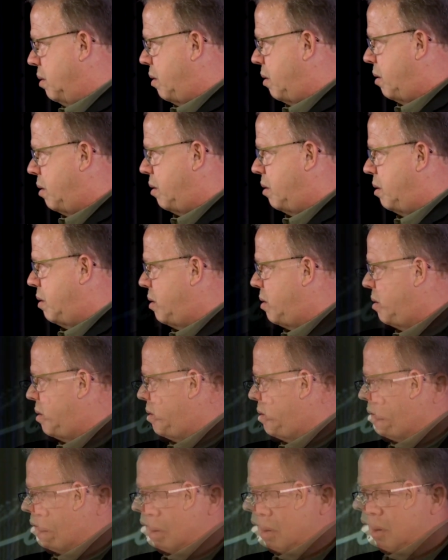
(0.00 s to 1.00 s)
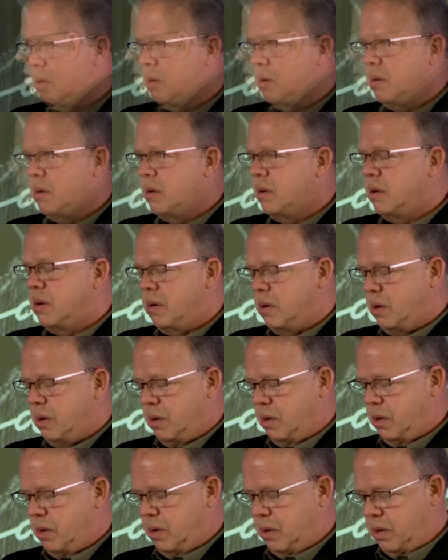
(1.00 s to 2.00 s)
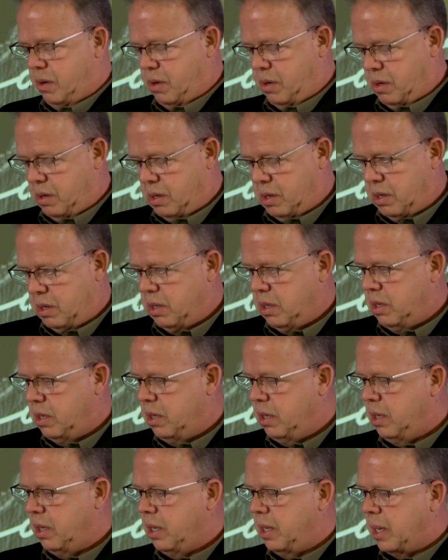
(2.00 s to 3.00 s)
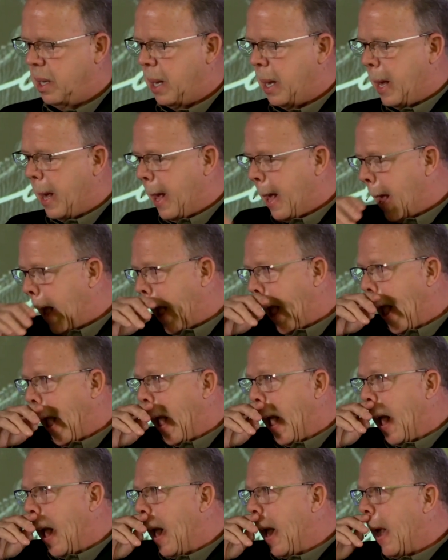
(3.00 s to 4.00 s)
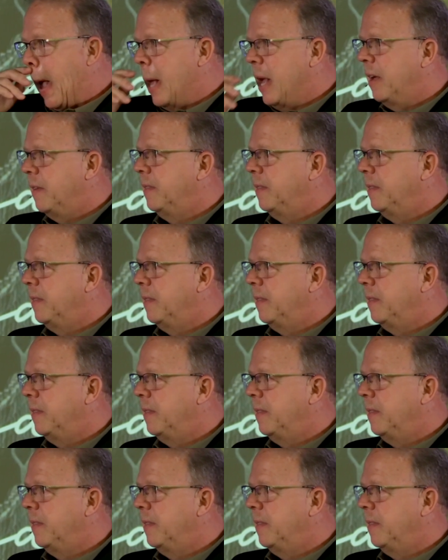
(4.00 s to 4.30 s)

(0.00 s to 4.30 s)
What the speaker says: Nobody speaks.